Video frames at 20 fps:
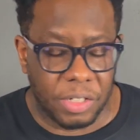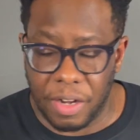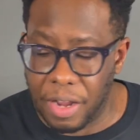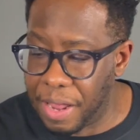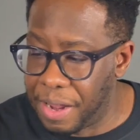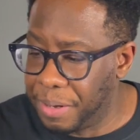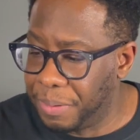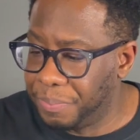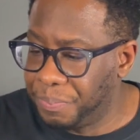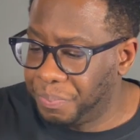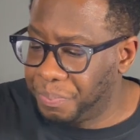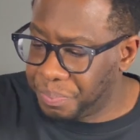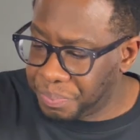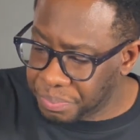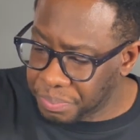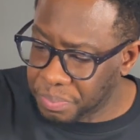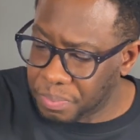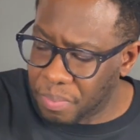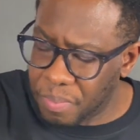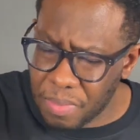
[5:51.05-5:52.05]
Now,
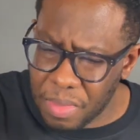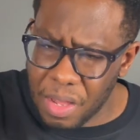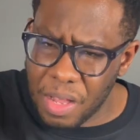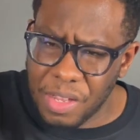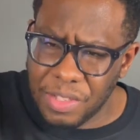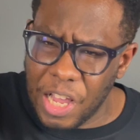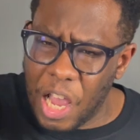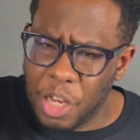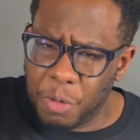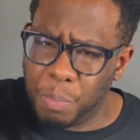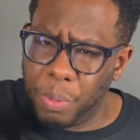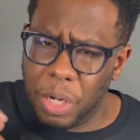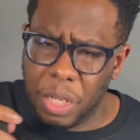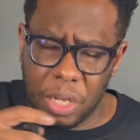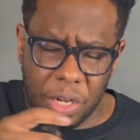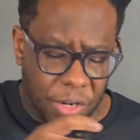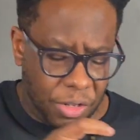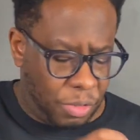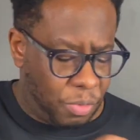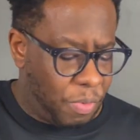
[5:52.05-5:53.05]
sounds pretty
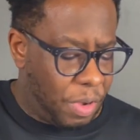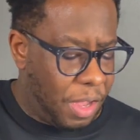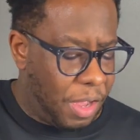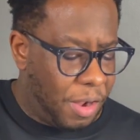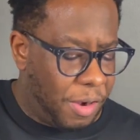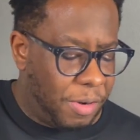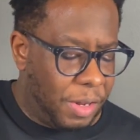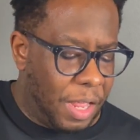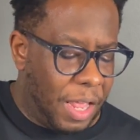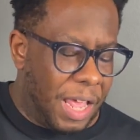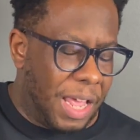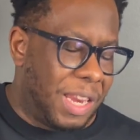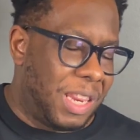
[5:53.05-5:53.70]
good as well.